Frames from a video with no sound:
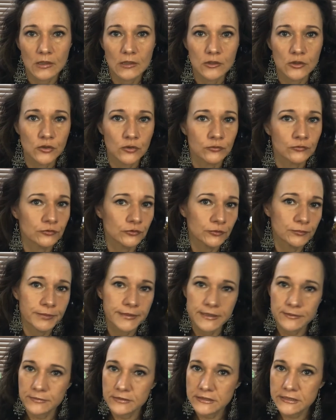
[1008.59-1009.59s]
you know, for
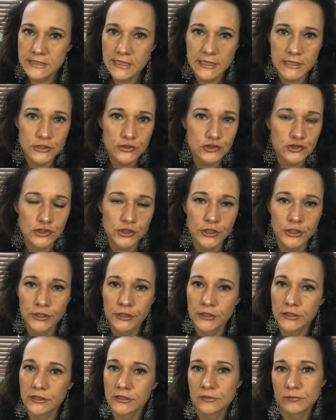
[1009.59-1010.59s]
pigmentation.
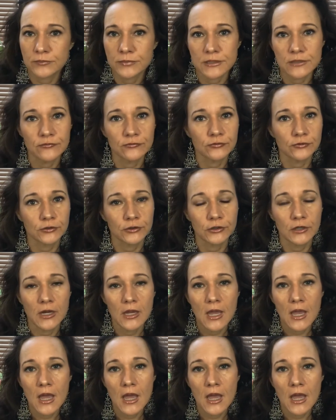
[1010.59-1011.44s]
It can be for